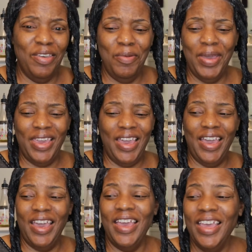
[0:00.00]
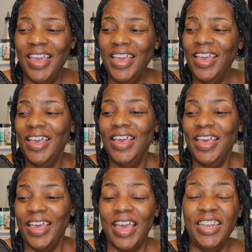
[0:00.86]
Oh my God.
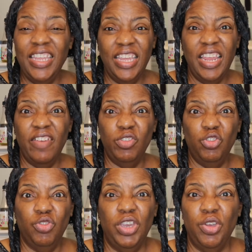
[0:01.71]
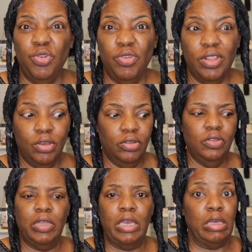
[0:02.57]
I did have a drink earlier,
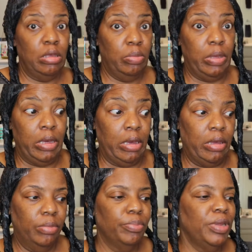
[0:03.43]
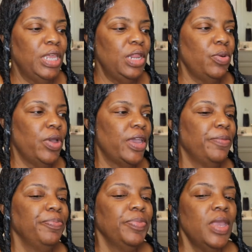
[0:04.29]
so that could be it. But
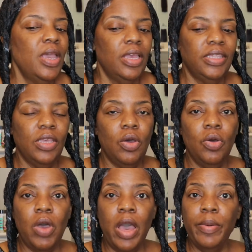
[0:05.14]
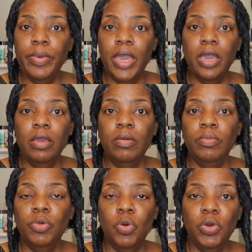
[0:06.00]
anyway, so I'm, I
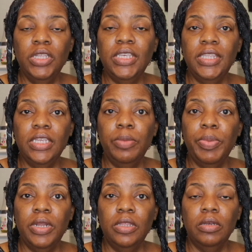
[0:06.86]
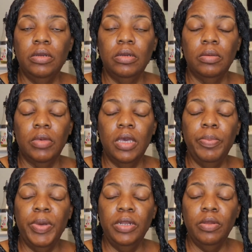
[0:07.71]
am going to sit up under the
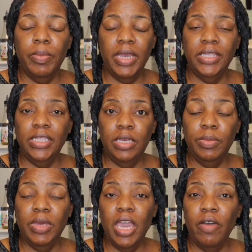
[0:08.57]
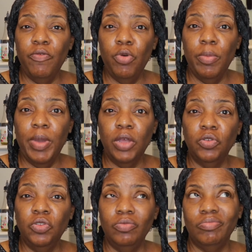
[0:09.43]
up under my steam cap for
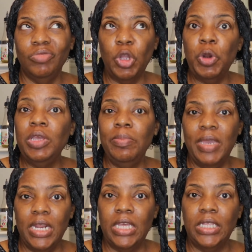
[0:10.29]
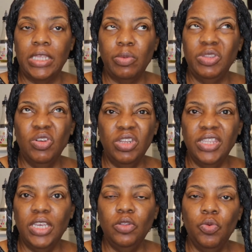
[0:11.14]
about 30 minutes. I was going to
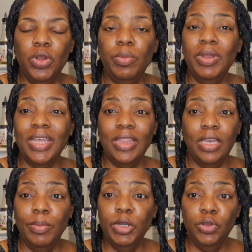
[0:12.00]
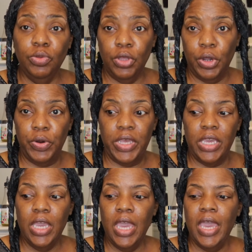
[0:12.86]
say 20, but I think I'm going to do 30.